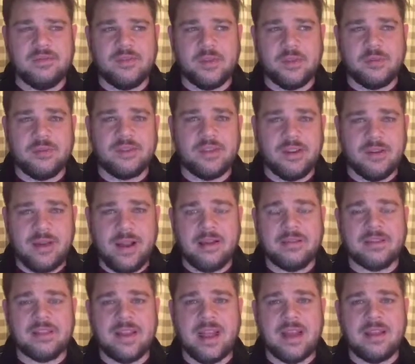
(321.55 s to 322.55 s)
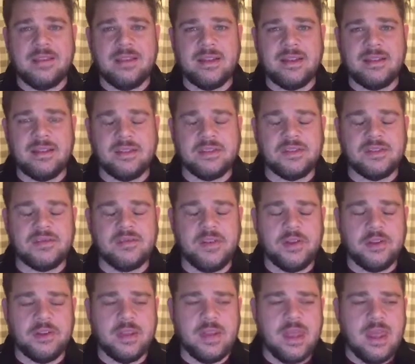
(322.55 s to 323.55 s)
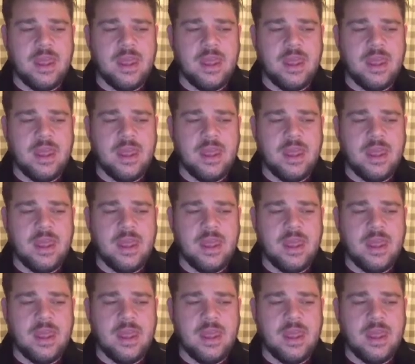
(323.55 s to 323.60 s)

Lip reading: for those that are outside the intelligence field,